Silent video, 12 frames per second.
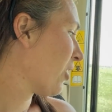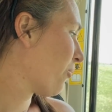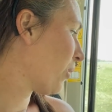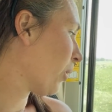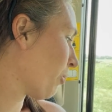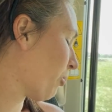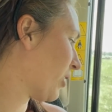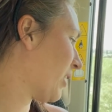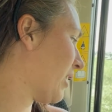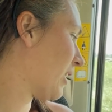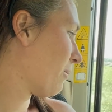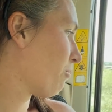We are
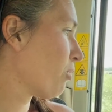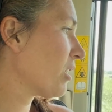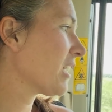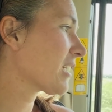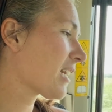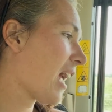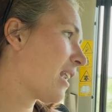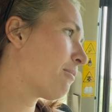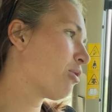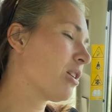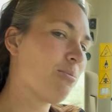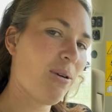pretty pretty excited,
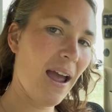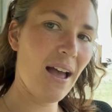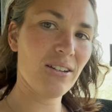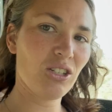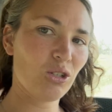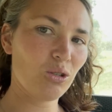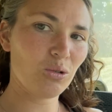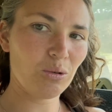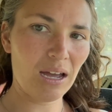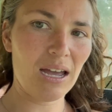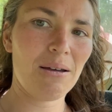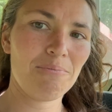pretty proud to
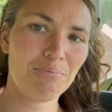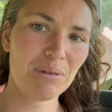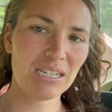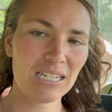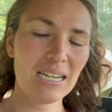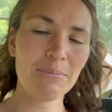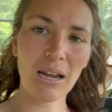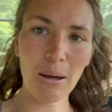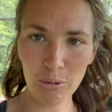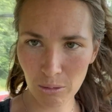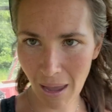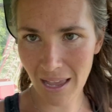um, be teamed up
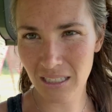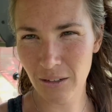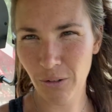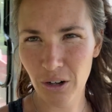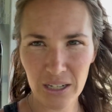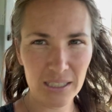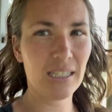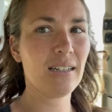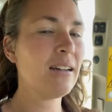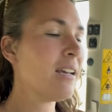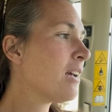with Massey Ferguson